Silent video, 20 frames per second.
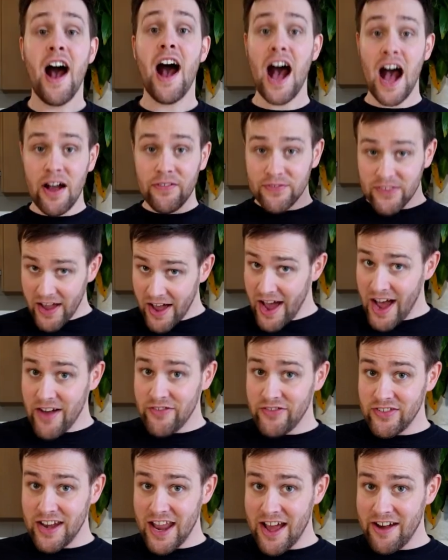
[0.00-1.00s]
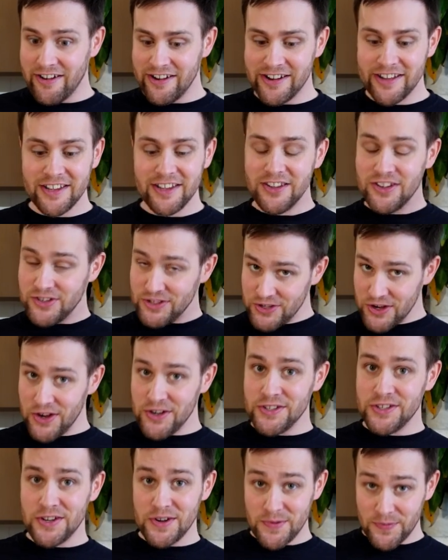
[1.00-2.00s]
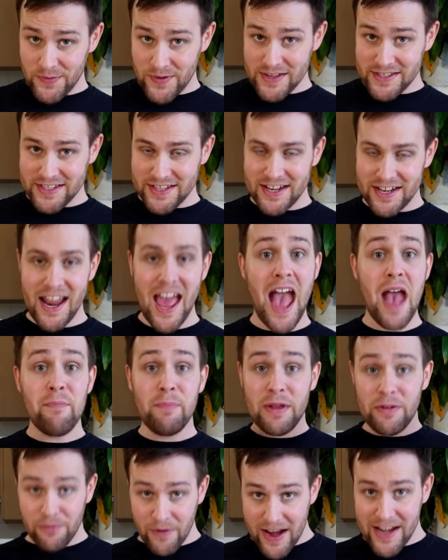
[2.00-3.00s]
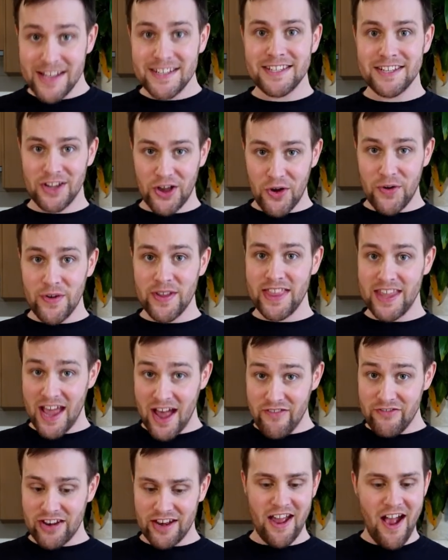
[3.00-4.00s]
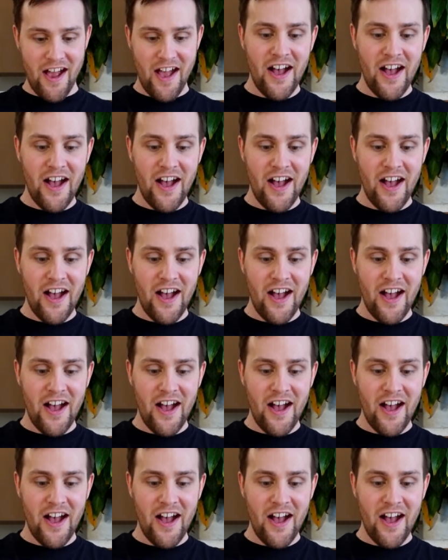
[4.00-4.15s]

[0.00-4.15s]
After half an hour, your dough should have risen and be ready to go in the oven.